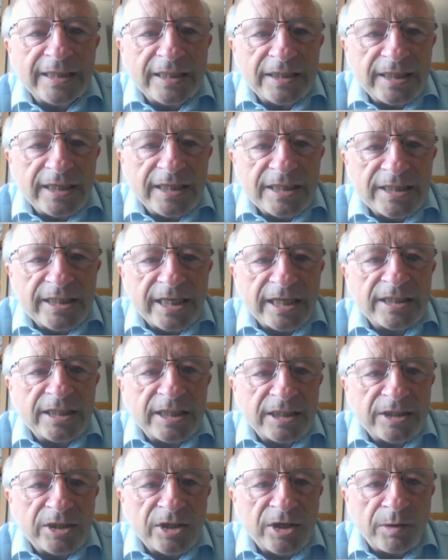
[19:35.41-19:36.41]
be the things that
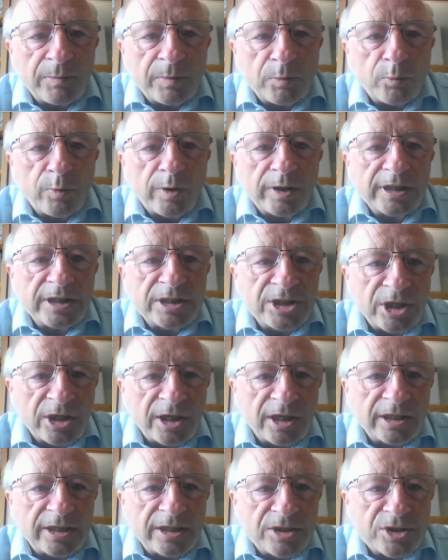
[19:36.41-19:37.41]
determine why the child